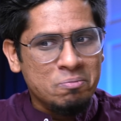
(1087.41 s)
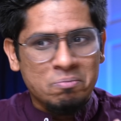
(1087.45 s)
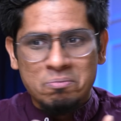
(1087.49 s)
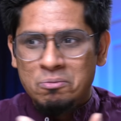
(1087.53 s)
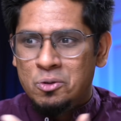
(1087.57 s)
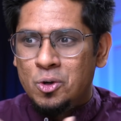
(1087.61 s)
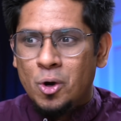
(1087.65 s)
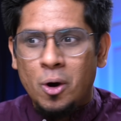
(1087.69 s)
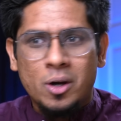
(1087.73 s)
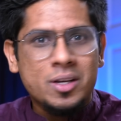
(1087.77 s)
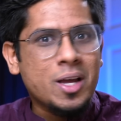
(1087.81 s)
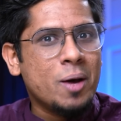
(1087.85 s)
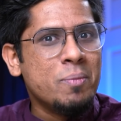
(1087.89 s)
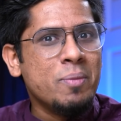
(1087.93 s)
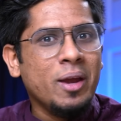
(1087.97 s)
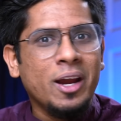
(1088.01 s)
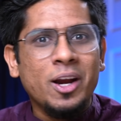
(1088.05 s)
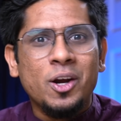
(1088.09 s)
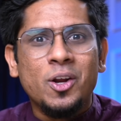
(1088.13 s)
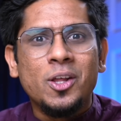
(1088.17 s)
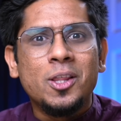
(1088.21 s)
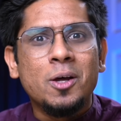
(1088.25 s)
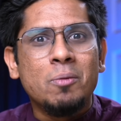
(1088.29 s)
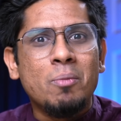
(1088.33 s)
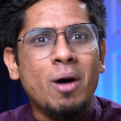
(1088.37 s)
You're coming
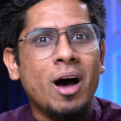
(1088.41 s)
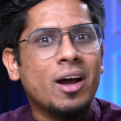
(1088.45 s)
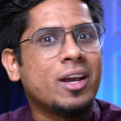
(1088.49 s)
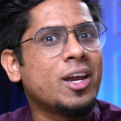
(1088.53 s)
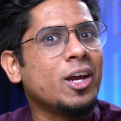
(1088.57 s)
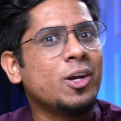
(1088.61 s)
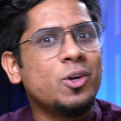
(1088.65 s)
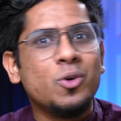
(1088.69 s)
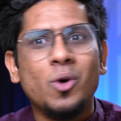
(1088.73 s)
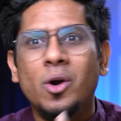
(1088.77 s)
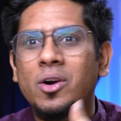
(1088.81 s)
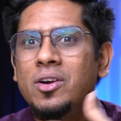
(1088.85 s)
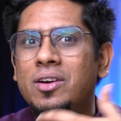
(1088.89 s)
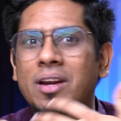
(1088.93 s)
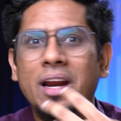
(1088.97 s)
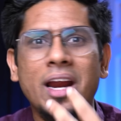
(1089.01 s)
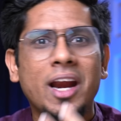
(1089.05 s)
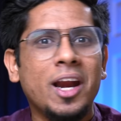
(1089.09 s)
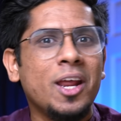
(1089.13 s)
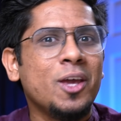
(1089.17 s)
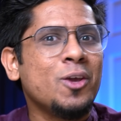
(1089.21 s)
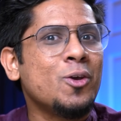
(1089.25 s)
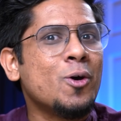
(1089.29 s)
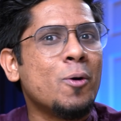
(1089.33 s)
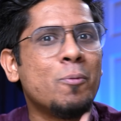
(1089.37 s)
into the market, you're
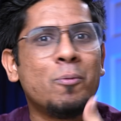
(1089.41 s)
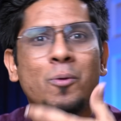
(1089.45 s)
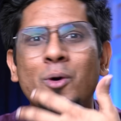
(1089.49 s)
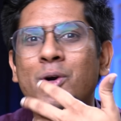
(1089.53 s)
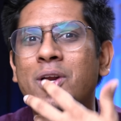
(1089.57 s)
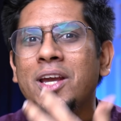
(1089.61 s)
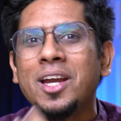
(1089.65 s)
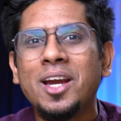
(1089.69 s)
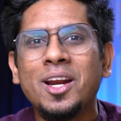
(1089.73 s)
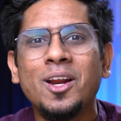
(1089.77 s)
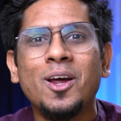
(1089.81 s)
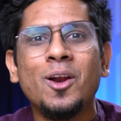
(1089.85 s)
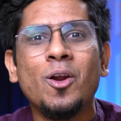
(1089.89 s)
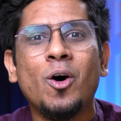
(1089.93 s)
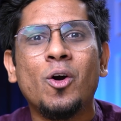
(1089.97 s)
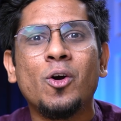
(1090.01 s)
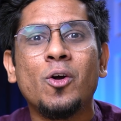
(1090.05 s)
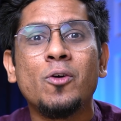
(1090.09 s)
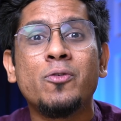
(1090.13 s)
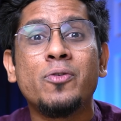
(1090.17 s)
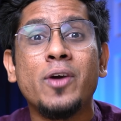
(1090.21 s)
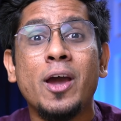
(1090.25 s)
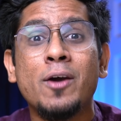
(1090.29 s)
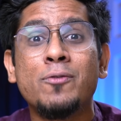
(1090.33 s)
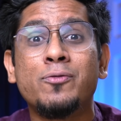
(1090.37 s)
trading, you're putting in a lot
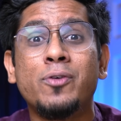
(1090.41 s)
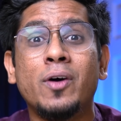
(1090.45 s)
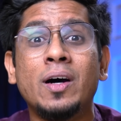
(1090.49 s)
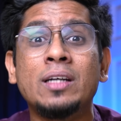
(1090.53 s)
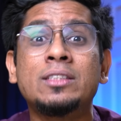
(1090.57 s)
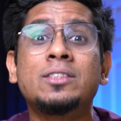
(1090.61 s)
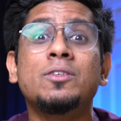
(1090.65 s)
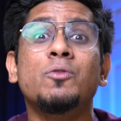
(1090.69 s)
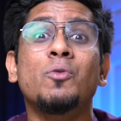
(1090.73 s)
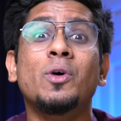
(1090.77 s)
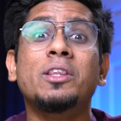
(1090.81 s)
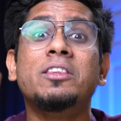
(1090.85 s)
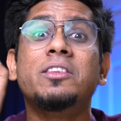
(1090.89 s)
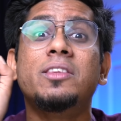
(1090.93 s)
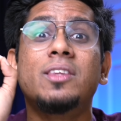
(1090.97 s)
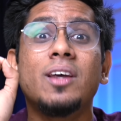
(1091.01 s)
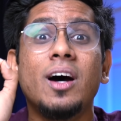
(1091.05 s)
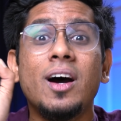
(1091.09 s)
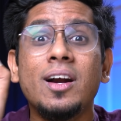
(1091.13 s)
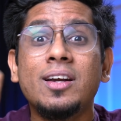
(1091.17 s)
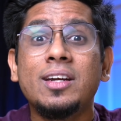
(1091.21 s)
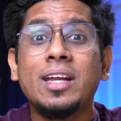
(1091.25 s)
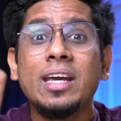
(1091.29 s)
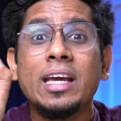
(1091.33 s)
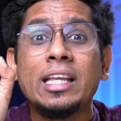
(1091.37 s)
of efforts with
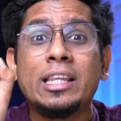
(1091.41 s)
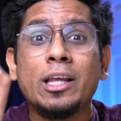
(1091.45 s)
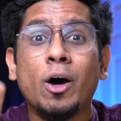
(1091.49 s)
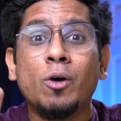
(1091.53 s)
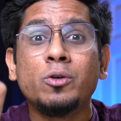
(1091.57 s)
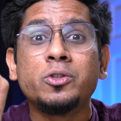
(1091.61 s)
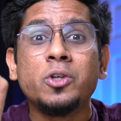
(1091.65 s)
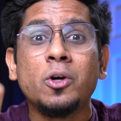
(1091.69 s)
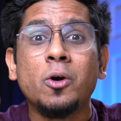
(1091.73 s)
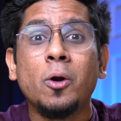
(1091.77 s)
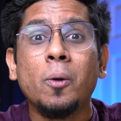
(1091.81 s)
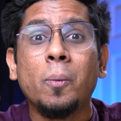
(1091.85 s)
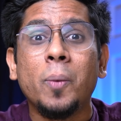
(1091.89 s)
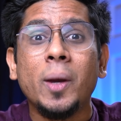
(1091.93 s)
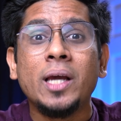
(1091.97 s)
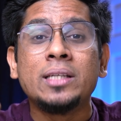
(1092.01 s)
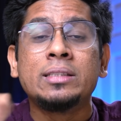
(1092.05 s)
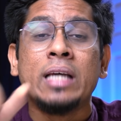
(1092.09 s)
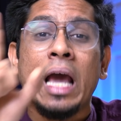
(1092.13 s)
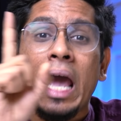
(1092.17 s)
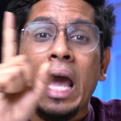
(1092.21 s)
30,000 rupees